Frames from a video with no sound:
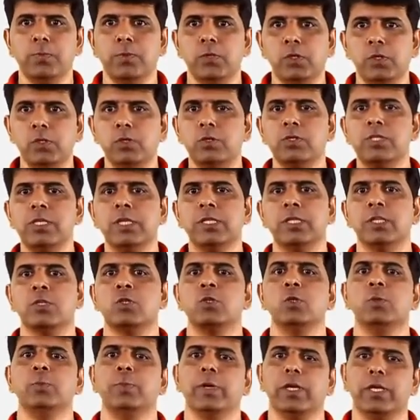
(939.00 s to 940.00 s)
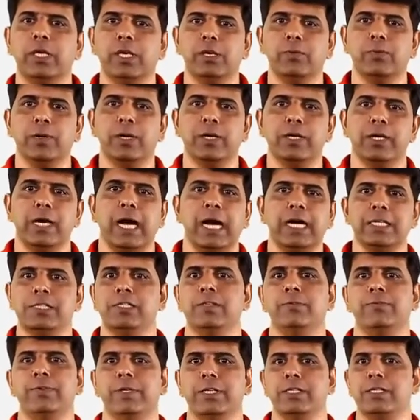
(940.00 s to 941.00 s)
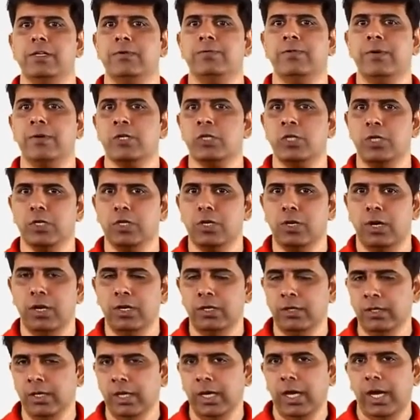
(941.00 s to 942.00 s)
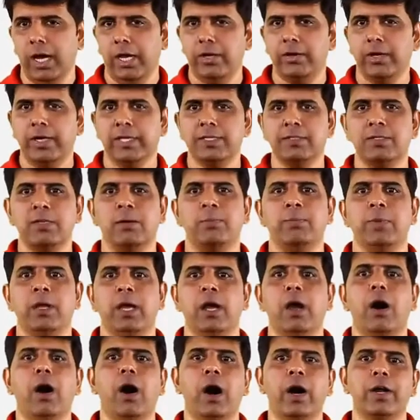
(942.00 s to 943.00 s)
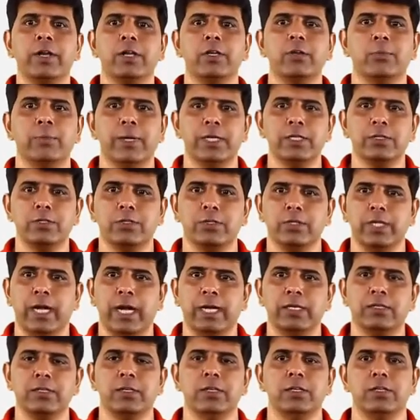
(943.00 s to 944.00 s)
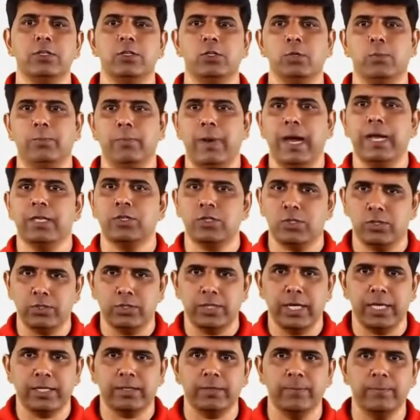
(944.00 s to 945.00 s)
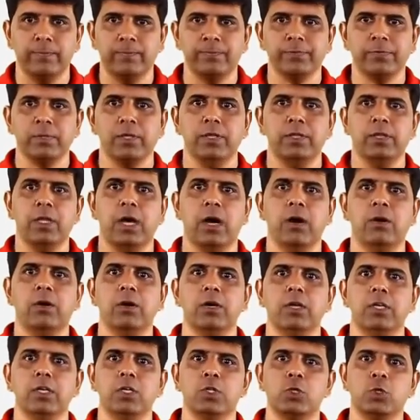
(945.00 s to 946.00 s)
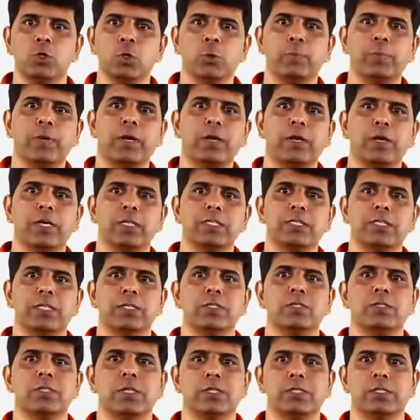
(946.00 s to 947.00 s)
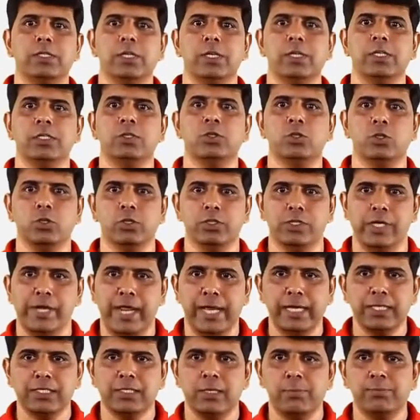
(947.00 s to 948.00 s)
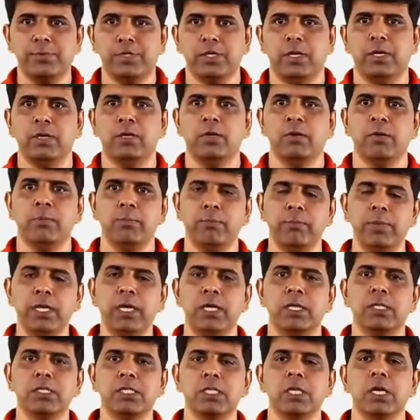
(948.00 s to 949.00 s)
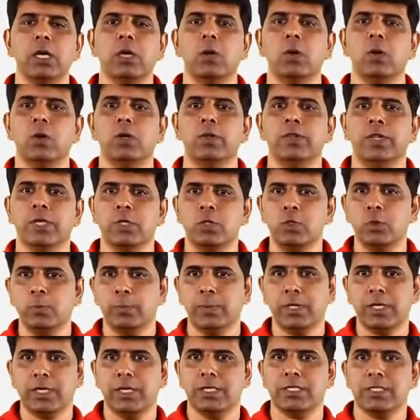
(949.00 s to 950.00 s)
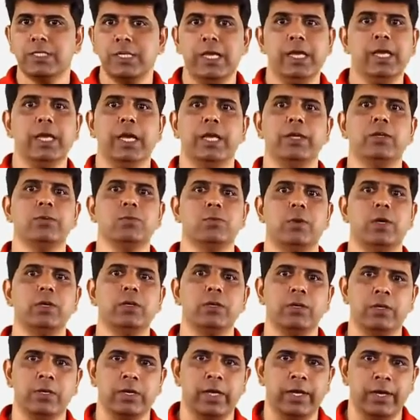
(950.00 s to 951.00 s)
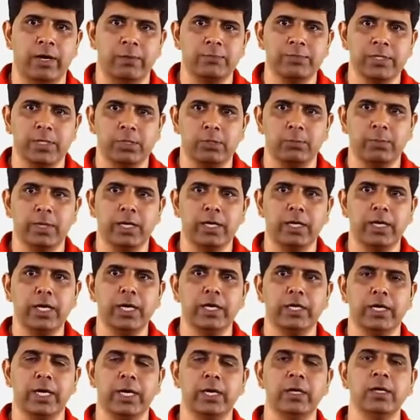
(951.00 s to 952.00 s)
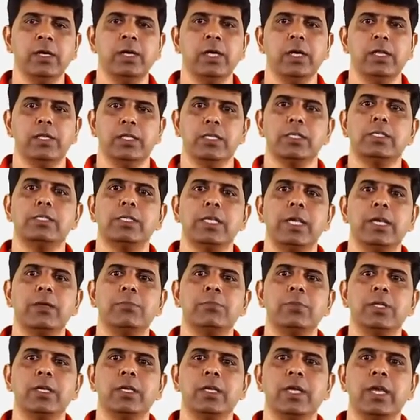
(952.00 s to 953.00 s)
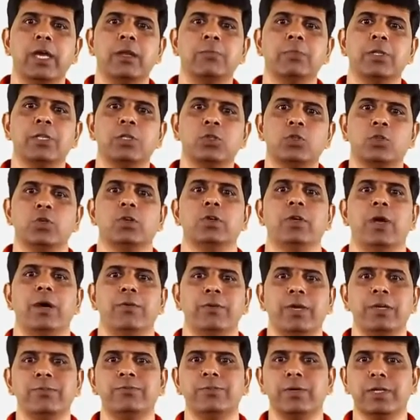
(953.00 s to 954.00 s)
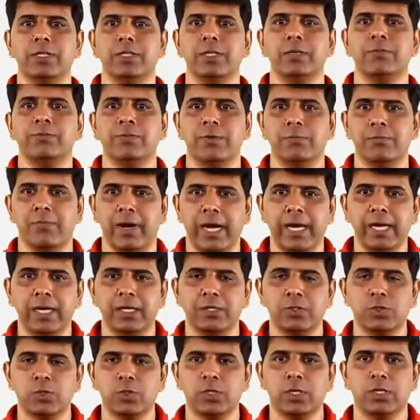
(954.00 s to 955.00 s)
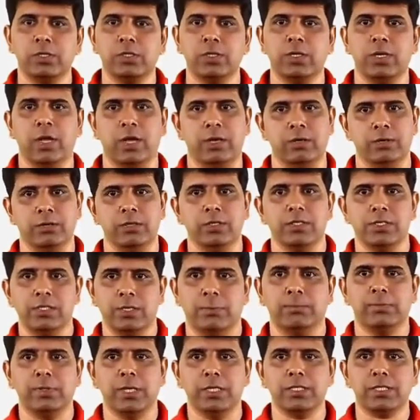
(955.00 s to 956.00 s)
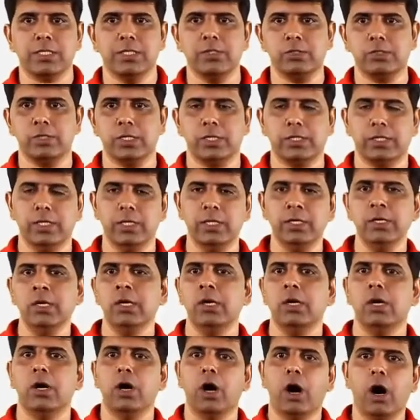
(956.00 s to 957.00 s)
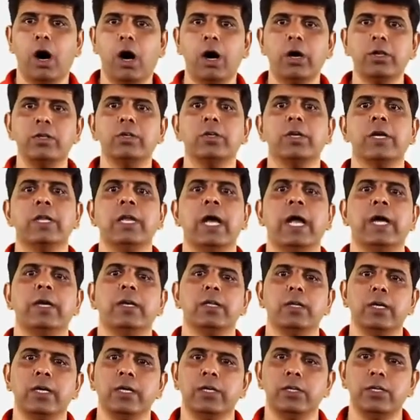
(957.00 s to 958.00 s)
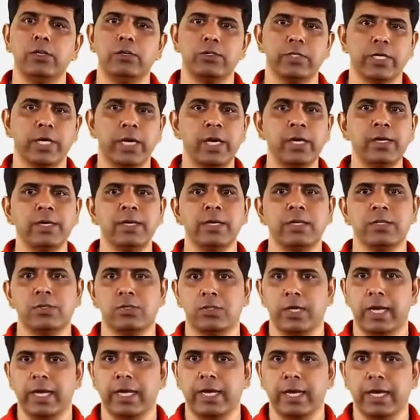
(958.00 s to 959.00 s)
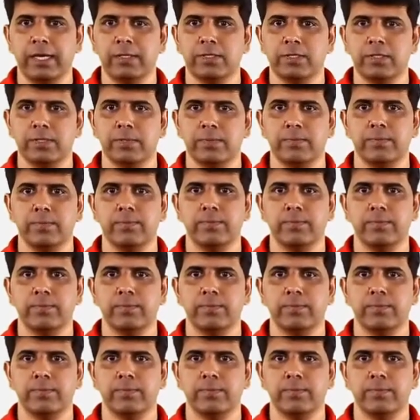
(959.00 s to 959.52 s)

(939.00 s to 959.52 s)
using the super keyword as if it is a function call, and you can supply arguments to that to match to that. Now superclass constructor throws an exception means the superclass saying I don't want an object to be created. The same thing can be thrown away further from my constructor or subclass constructor, or you can handle it using a try catch.